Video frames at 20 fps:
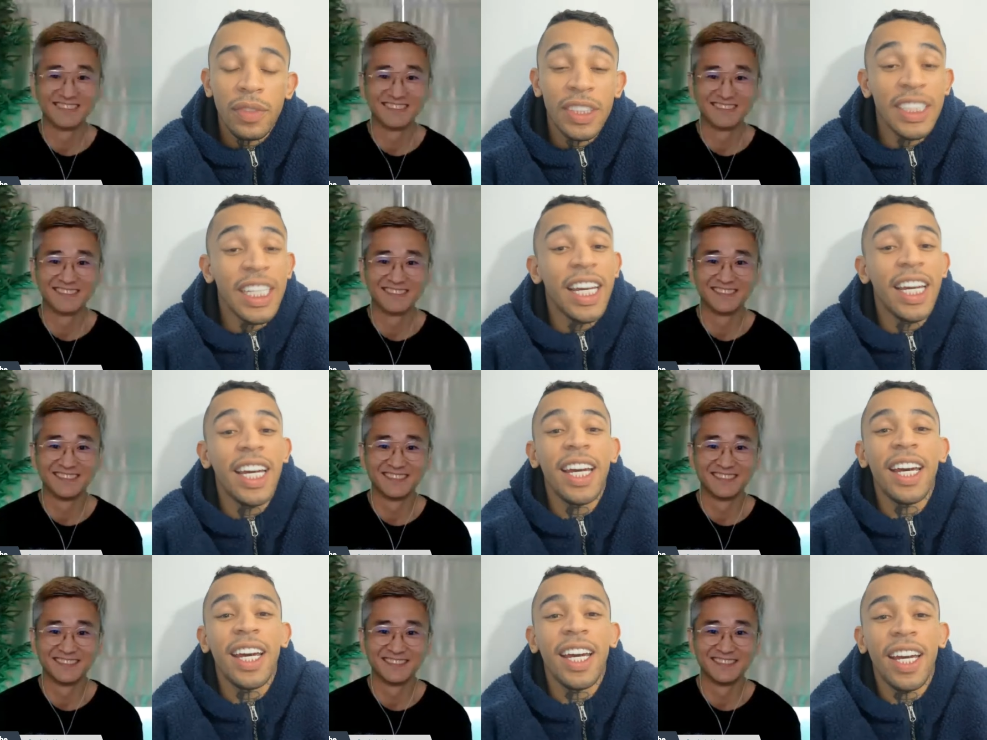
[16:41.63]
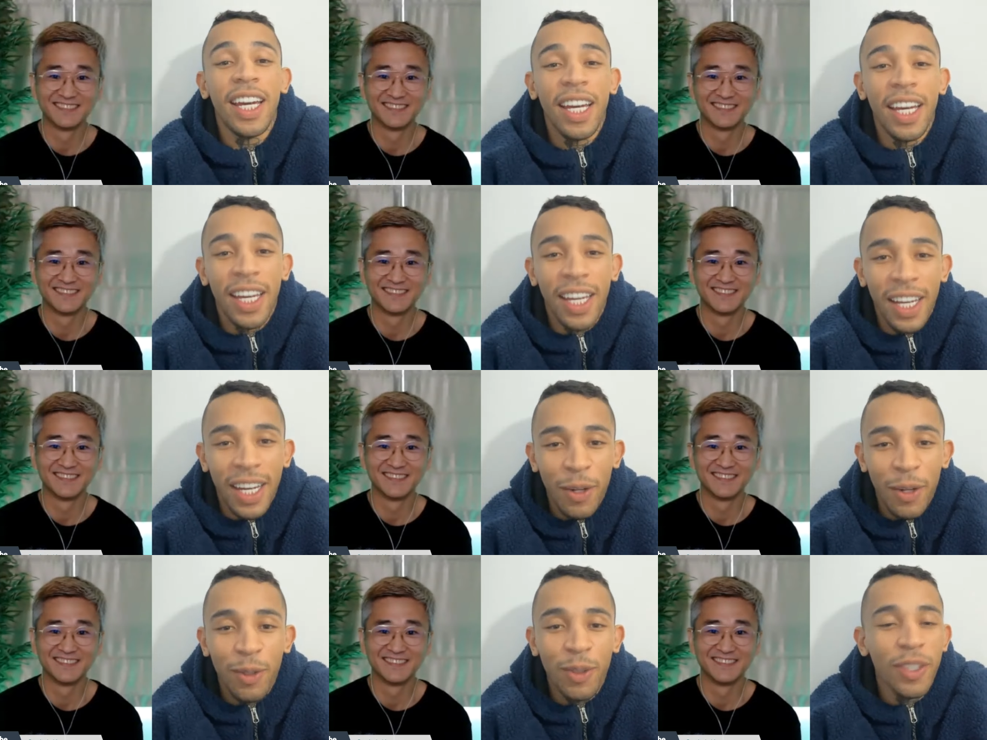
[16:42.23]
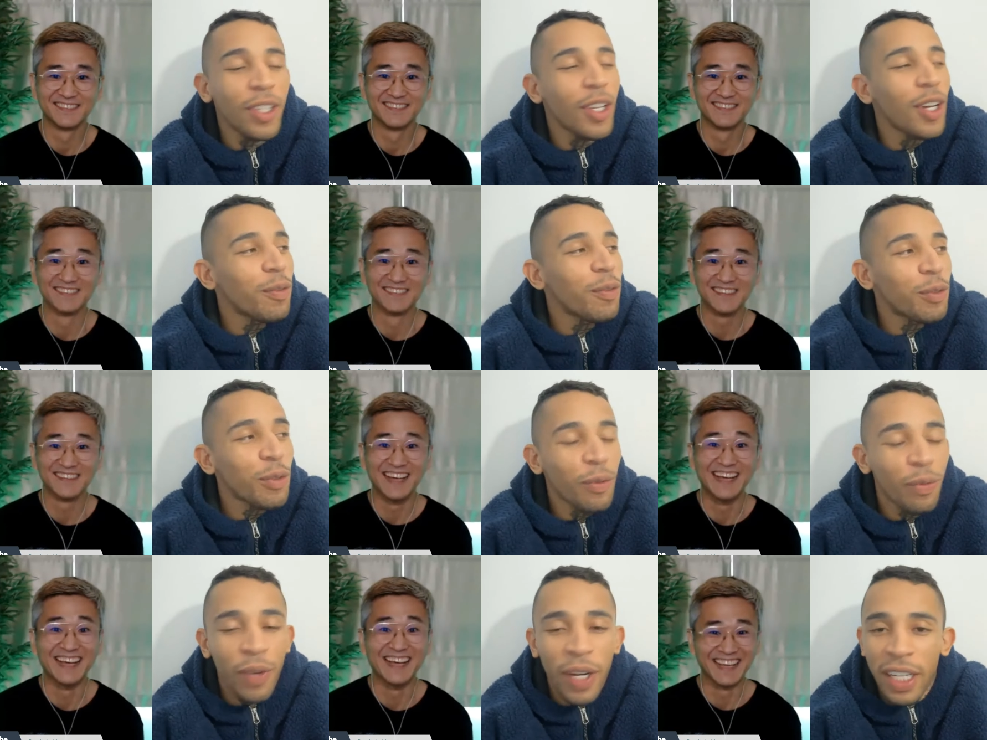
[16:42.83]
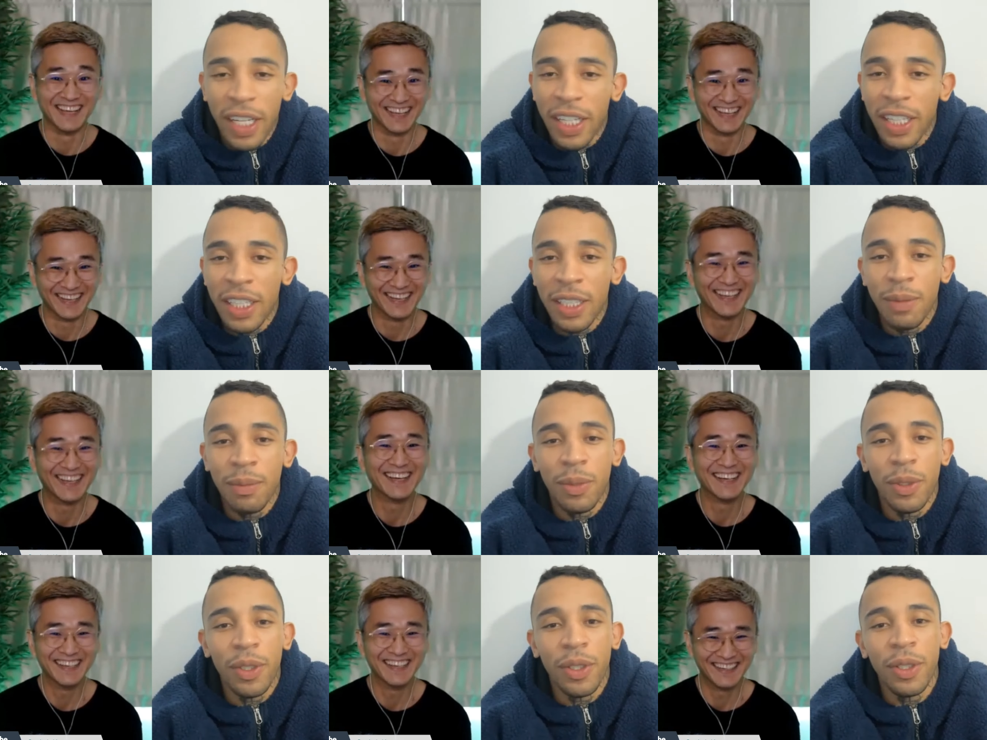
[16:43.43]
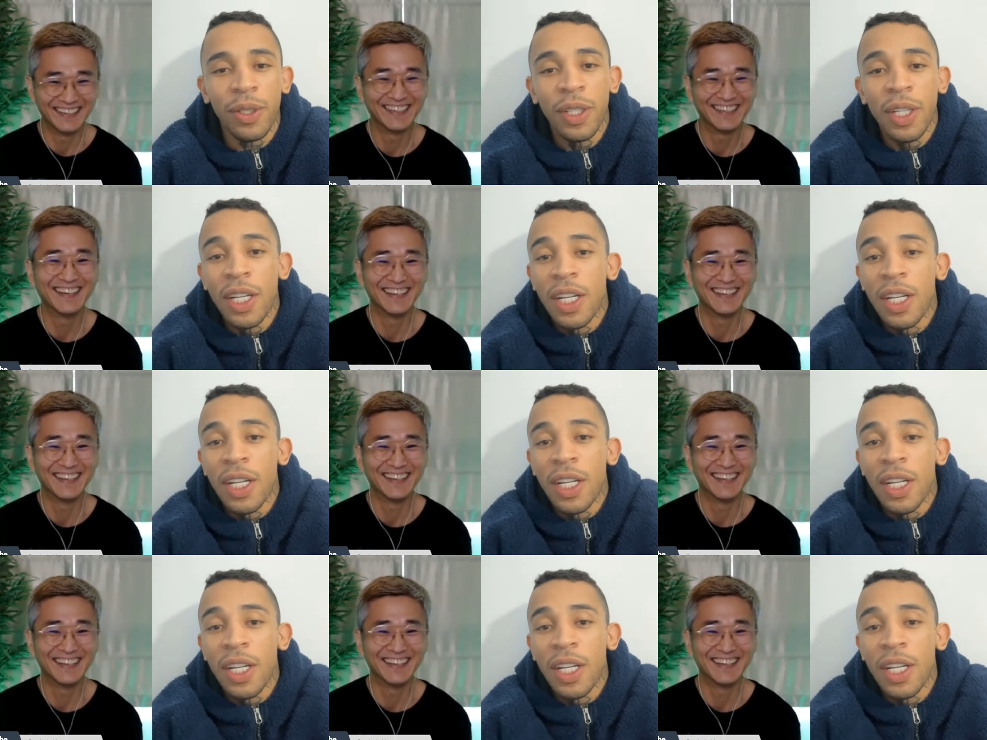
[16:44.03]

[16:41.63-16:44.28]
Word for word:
Speaker 1: Yeah, I would love to fight him, bro.